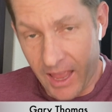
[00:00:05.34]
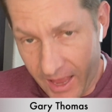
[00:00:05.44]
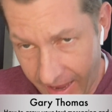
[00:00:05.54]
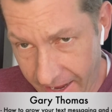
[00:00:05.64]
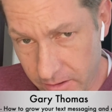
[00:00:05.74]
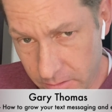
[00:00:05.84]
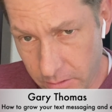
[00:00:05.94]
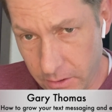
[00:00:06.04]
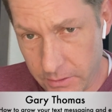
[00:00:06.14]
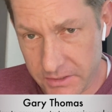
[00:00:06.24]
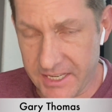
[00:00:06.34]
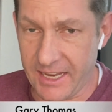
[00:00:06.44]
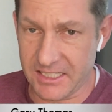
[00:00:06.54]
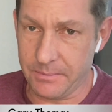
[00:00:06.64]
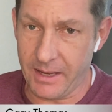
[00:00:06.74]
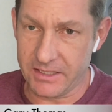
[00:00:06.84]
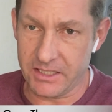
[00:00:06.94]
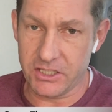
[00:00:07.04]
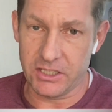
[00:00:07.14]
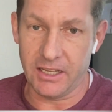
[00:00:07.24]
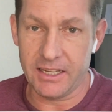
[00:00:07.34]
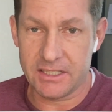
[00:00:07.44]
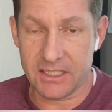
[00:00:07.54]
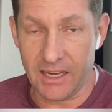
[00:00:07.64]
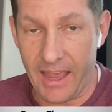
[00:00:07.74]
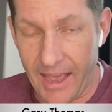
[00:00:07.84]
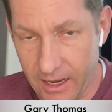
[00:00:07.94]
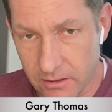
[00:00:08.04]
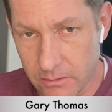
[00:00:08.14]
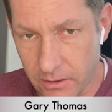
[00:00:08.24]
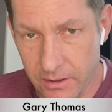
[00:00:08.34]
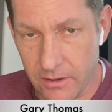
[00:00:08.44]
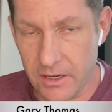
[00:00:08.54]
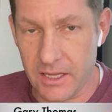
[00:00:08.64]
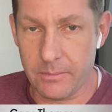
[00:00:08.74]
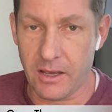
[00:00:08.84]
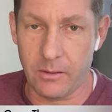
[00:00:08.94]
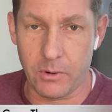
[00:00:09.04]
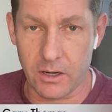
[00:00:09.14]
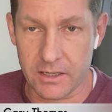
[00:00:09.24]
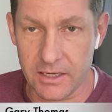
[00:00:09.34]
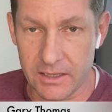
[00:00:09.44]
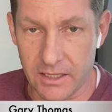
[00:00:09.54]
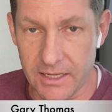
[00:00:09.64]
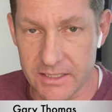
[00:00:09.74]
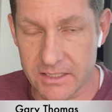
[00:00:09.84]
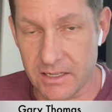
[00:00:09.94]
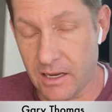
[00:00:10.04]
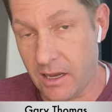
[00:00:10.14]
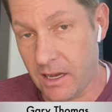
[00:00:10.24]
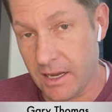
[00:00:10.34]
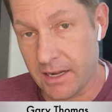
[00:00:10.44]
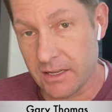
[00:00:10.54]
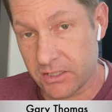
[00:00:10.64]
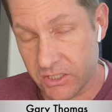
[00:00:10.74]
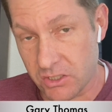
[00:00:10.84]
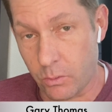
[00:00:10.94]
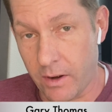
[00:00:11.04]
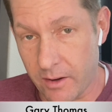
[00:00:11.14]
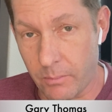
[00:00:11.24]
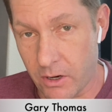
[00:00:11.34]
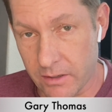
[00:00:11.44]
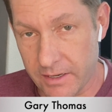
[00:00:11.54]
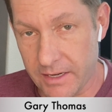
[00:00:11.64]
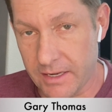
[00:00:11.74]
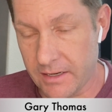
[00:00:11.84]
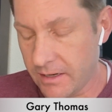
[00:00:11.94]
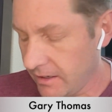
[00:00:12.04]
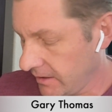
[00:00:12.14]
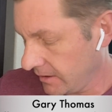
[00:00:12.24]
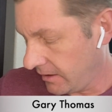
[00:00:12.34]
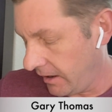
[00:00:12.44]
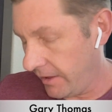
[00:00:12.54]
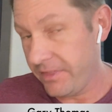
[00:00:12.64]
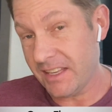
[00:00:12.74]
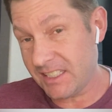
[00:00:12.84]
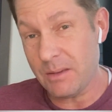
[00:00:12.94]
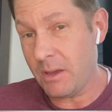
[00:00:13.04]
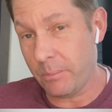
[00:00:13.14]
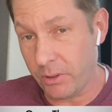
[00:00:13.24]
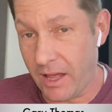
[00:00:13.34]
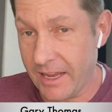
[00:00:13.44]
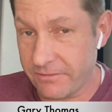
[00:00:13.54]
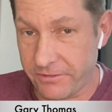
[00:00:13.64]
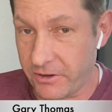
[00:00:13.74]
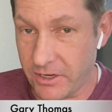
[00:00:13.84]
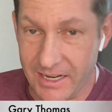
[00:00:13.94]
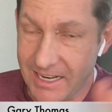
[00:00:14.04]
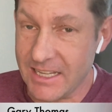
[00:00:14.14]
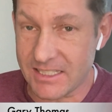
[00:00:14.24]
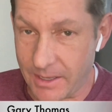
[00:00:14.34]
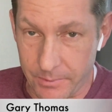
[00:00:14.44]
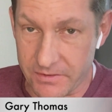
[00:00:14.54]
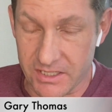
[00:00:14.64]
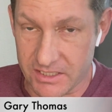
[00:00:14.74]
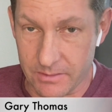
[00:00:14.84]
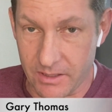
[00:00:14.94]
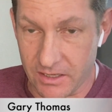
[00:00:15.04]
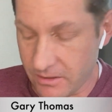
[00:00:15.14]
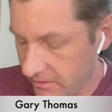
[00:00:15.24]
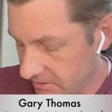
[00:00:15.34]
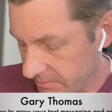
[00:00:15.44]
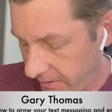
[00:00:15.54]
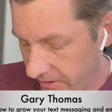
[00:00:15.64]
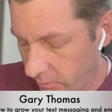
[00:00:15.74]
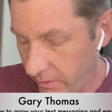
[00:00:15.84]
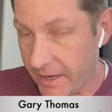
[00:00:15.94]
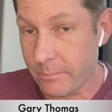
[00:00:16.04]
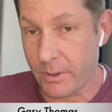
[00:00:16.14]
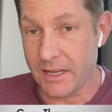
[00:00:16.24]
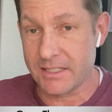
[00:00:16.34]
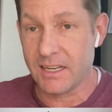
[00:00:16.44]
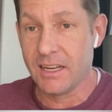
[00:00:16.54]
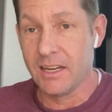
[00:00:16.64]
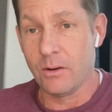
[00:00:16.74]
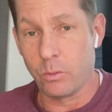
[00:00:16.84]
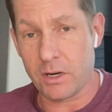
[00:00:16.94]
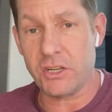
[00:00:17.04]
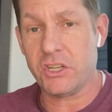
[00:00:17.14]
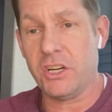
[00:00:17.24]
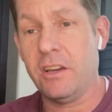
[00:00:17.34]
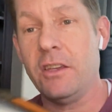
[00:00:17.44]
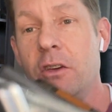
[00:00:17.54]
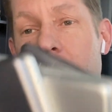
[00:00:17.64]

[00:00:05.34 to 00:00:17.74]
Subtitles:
how to grow your text message list, how to grow your email marketing list on Square Marketing. This can be applied for any type of system that you use, by the way, but we're gonna show you